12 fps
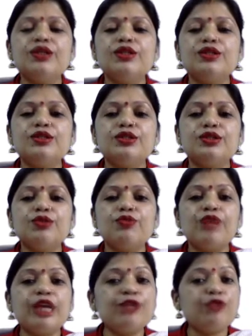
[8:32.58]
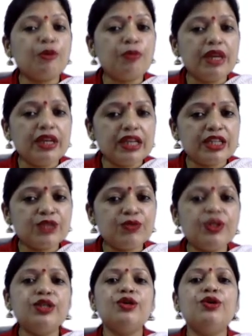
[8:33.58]
So wait for my next
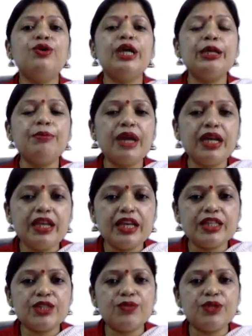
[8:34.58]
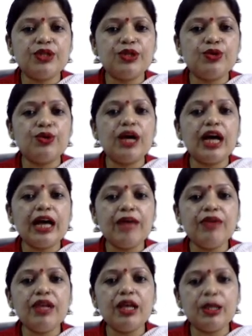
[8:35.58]
video. In my next video, I
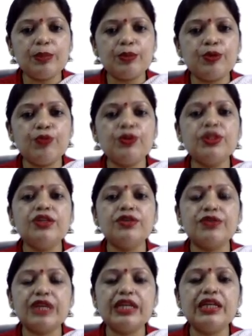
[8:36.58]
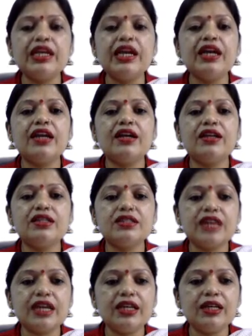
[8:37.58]
will help you with the reading and
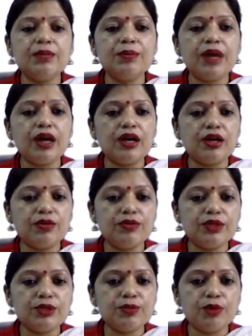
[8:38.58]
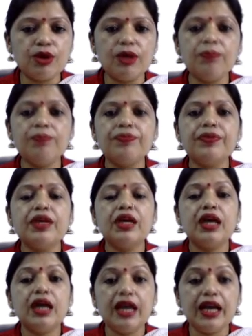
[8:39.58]
understanding part of this poem
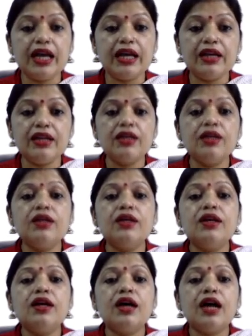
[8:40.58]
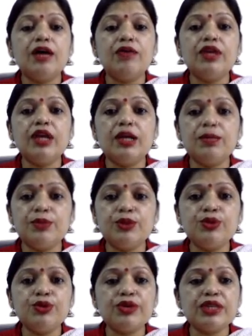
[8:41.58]
and I will help you
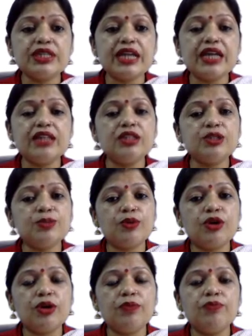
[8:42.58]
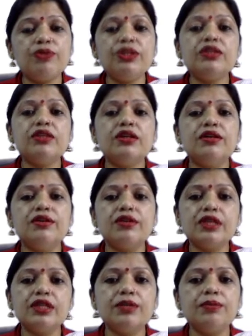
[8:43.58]
to recite this poem with
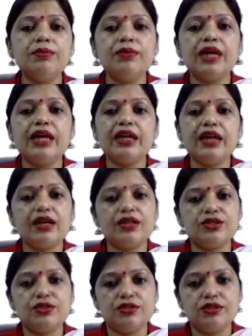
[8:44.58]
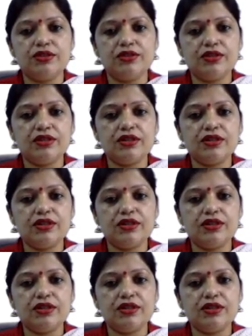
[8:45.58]
rhythm and action children.